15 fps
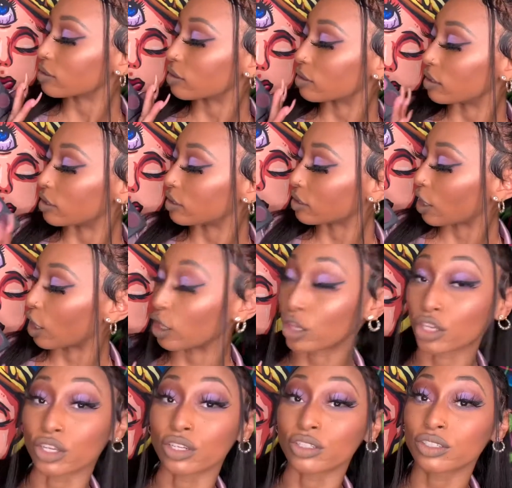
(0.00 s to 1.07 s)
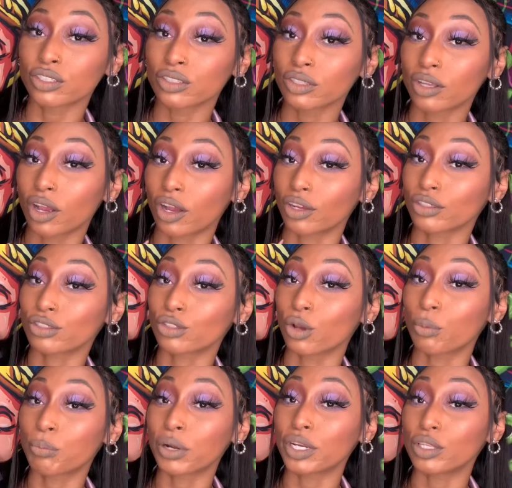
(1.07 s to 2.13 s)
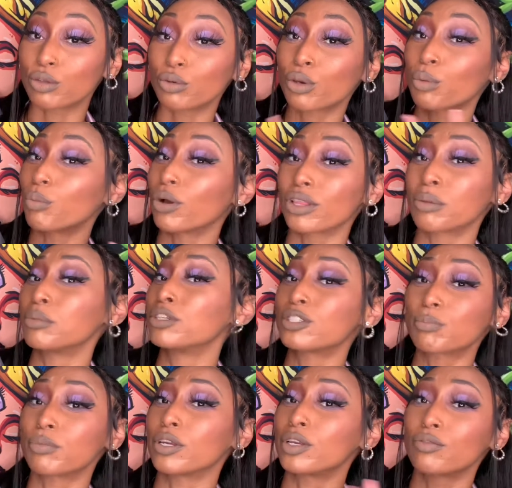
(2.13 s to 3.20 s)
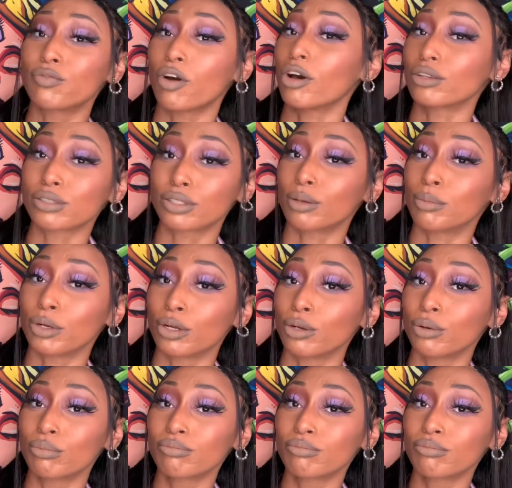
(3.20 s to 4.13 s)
these colors are so pretty. You can wear them in spring, fall, summer.